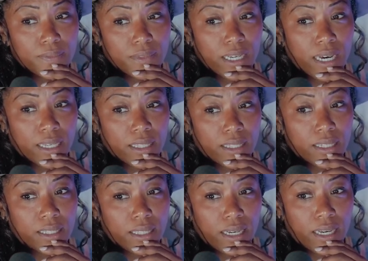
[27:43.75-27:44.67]
yeah, I
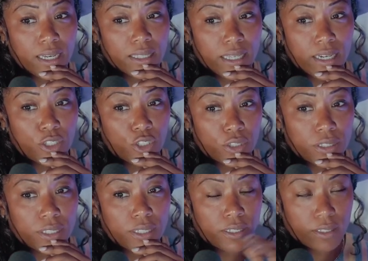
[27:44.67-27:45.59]
think that that
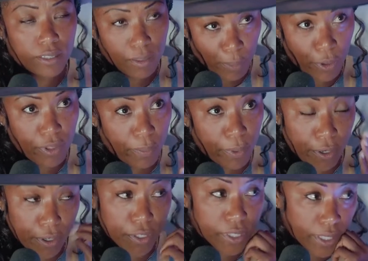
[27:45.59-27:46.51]
journey is per the
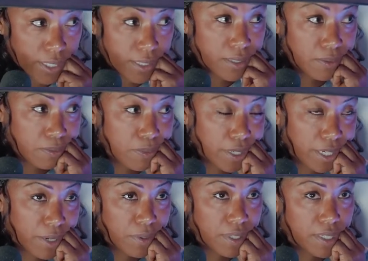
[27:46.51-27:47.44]
person,
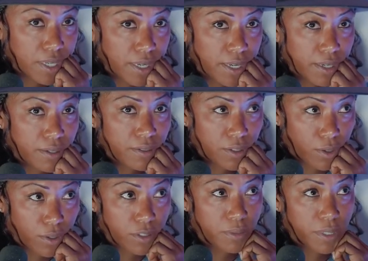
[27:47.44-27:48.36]
but I would say the
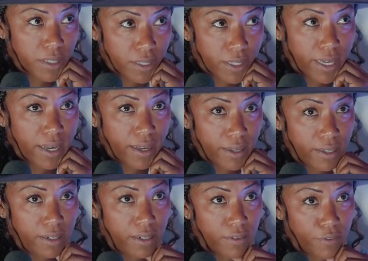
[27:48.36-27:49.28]
ultimately, yeah,
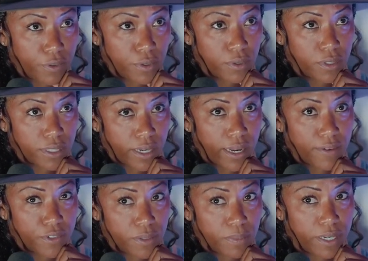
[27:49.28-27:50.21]
eating foods that
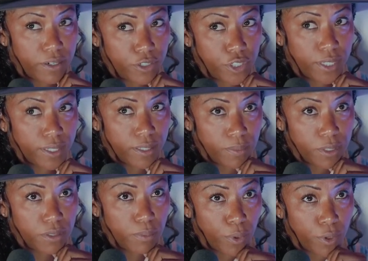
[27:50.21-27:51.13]
have some energy in them
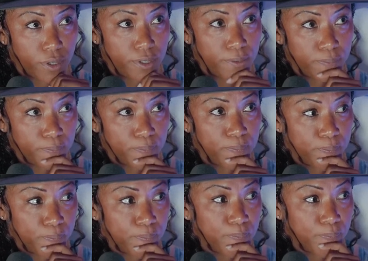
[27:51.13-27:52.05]
is important.
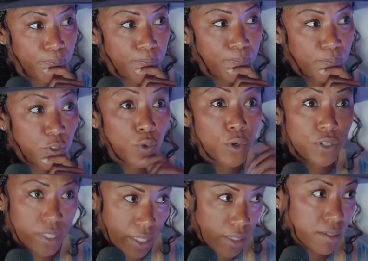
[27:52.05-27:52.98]

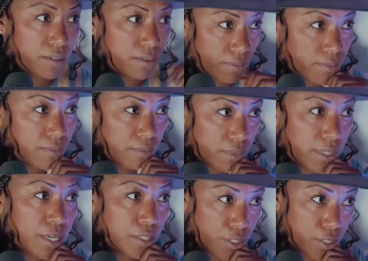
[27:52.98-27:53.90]
Sourcing. Yeah.
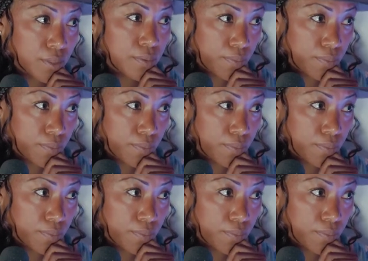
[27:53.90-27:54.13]
Yes.